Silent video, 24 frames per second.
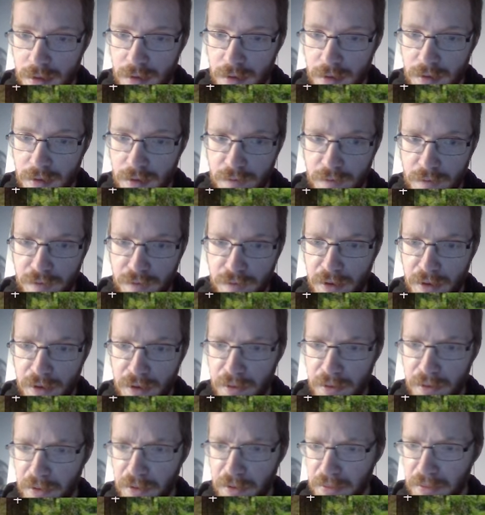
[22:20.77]
further north
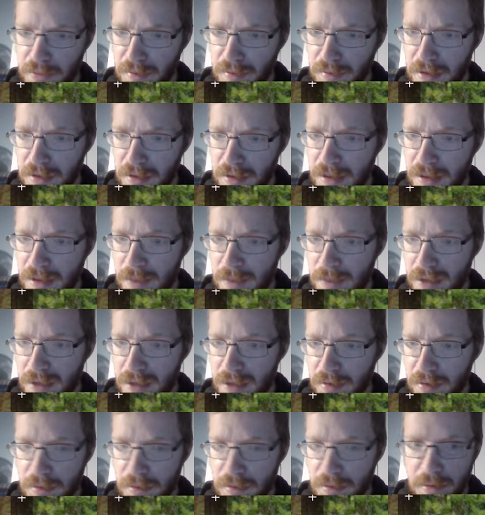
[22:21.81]
towards CDMX or
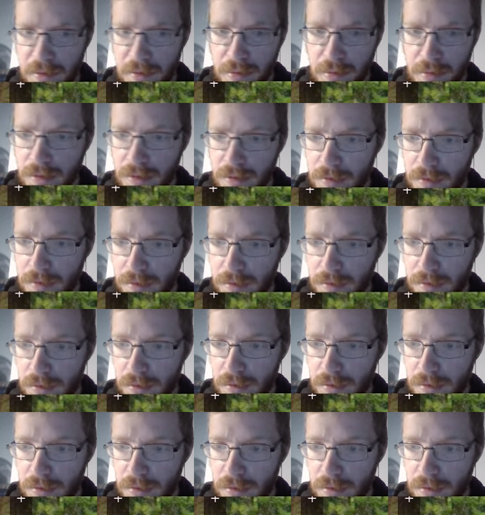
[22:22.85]
towards.